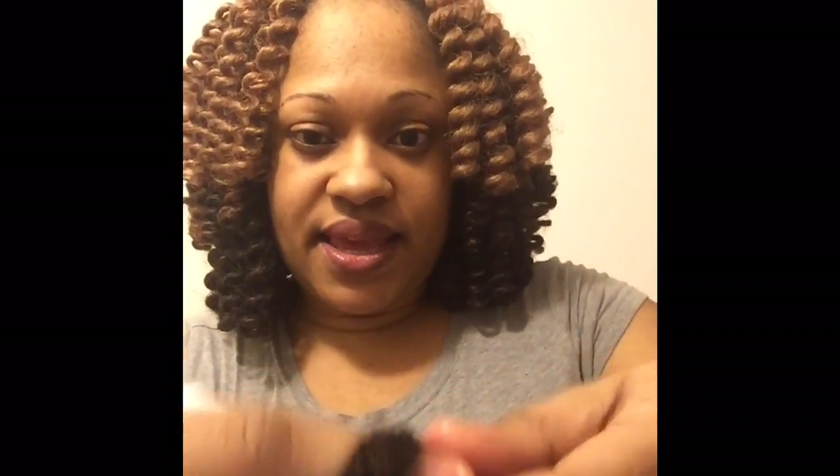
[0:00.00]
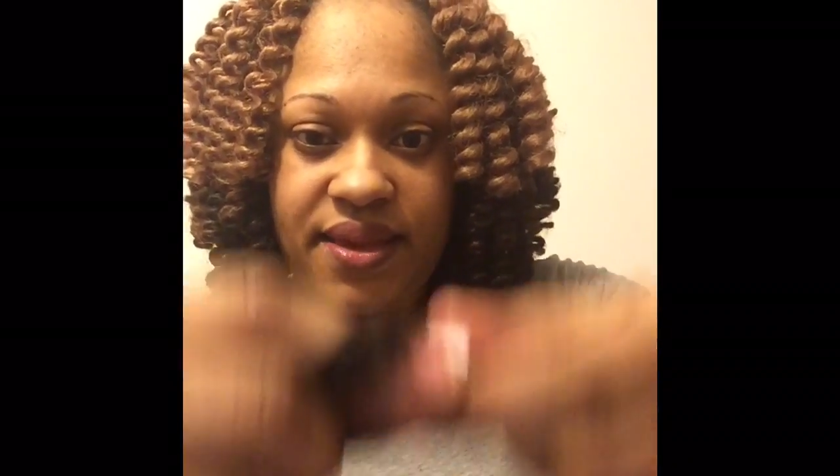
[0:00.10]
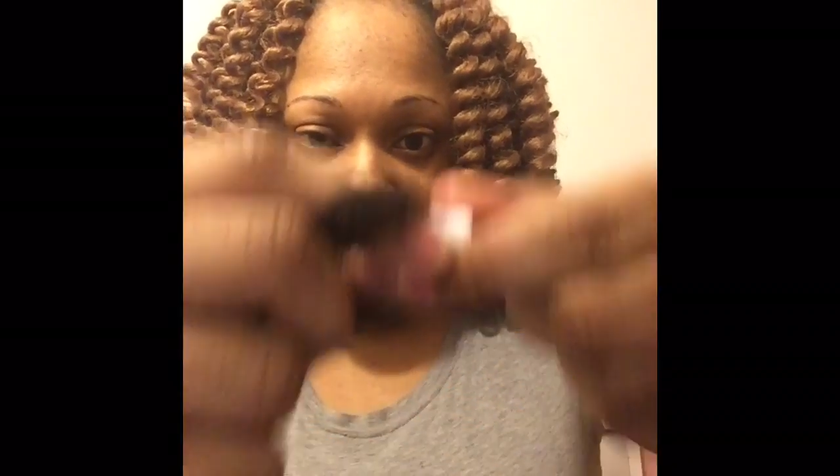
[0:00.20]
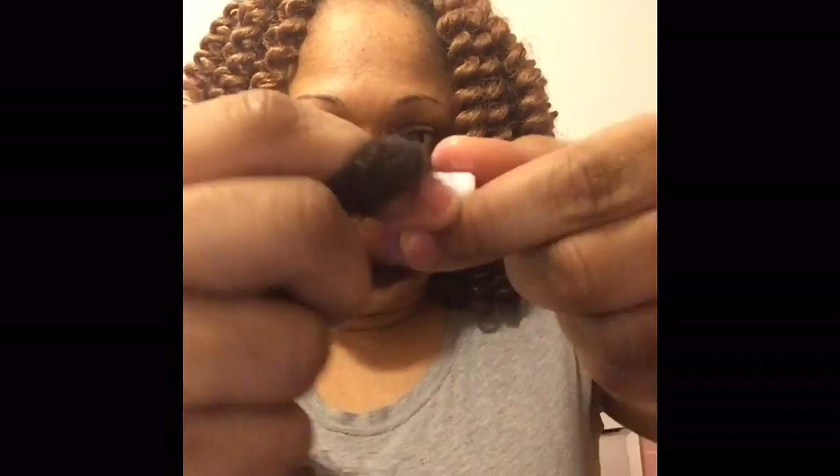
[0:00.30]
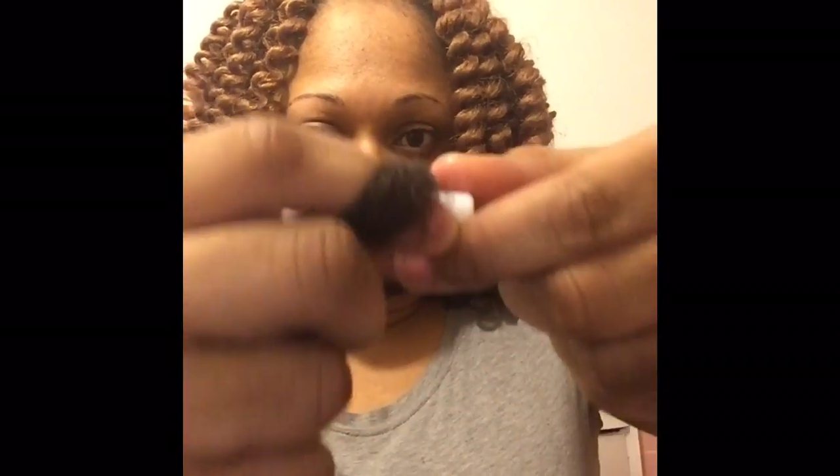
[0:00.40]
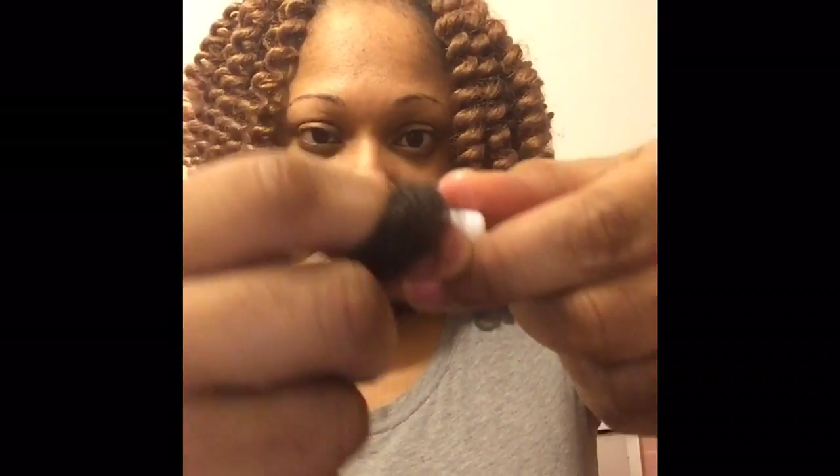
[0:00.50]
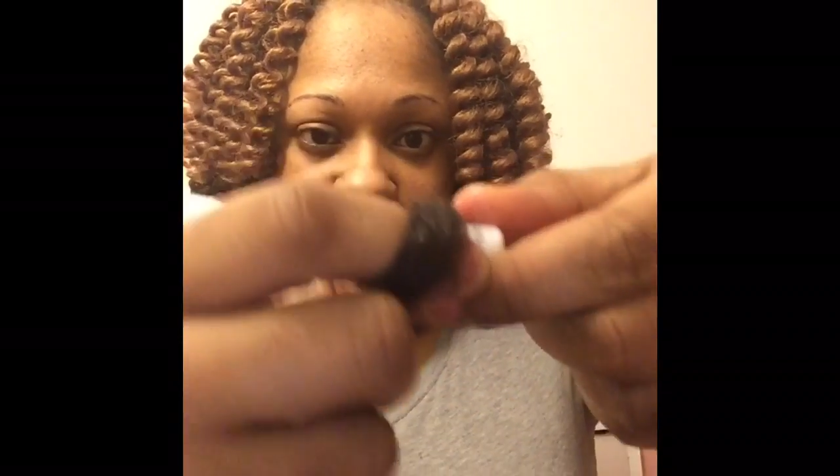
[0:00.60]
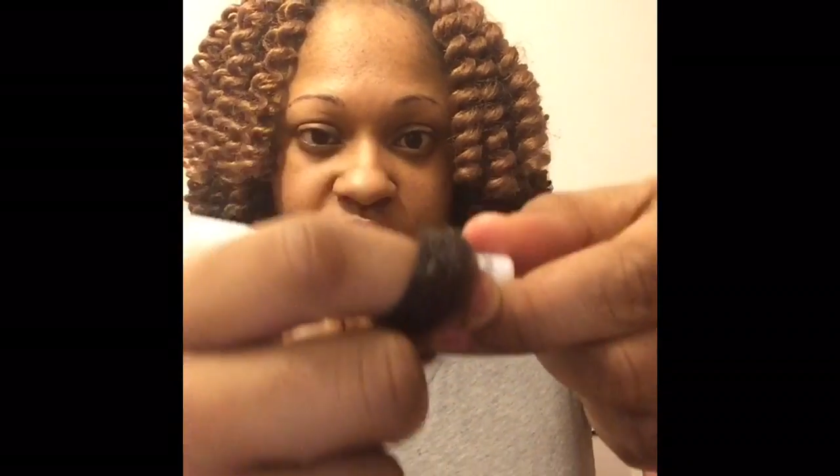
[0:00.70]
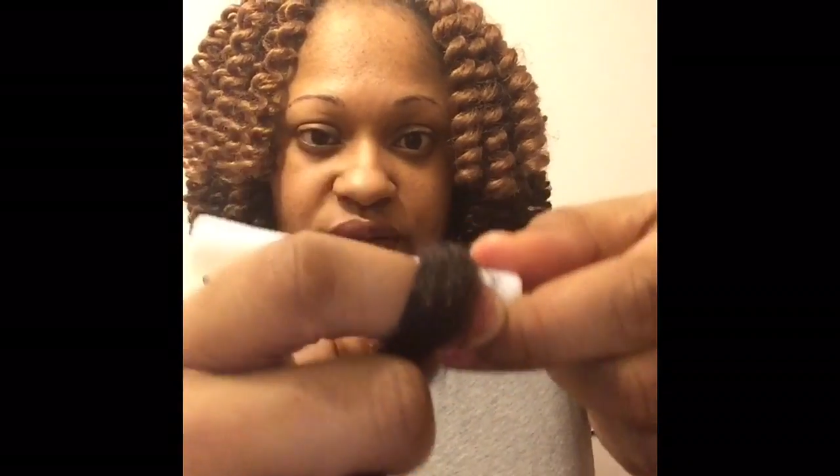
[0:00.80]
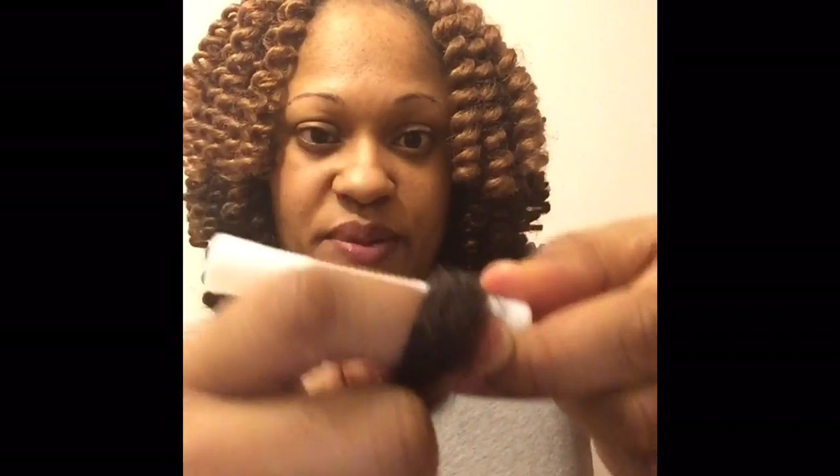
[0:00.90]
it,
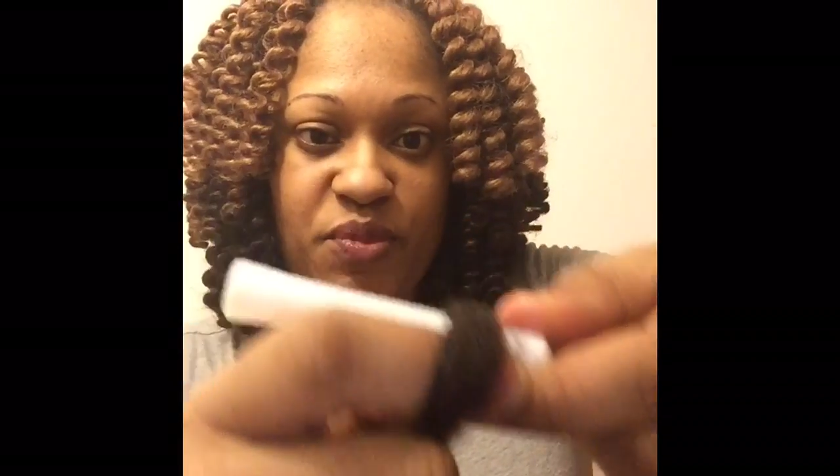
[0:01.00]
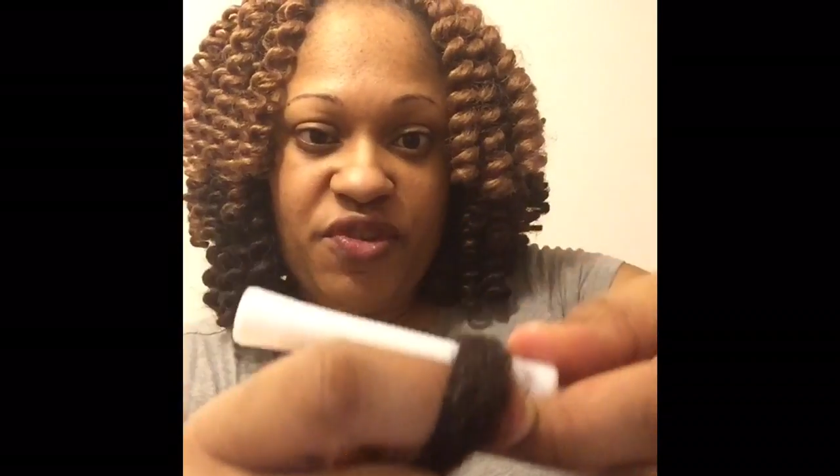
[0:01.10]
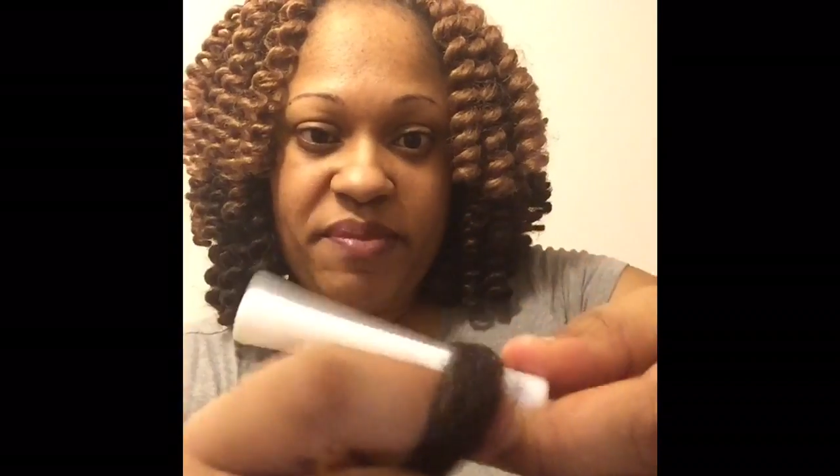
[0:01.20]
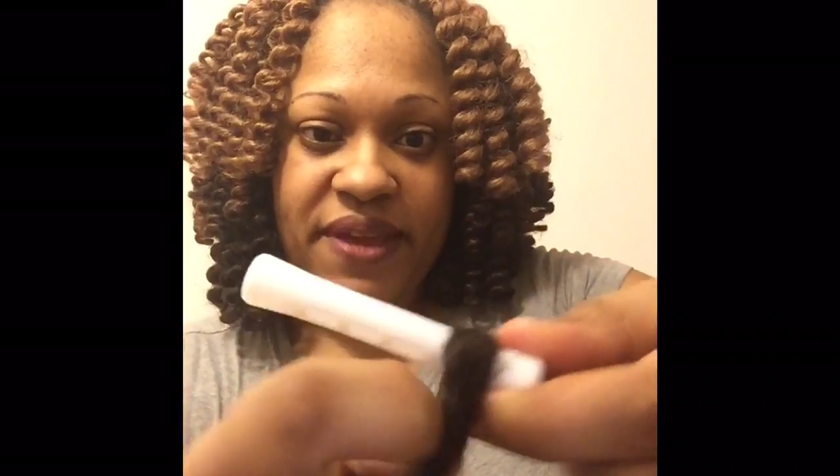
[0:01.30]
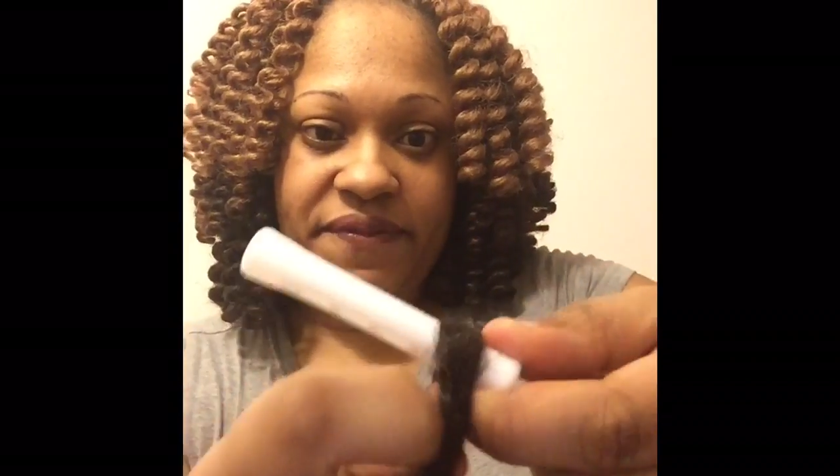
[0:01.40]
remove my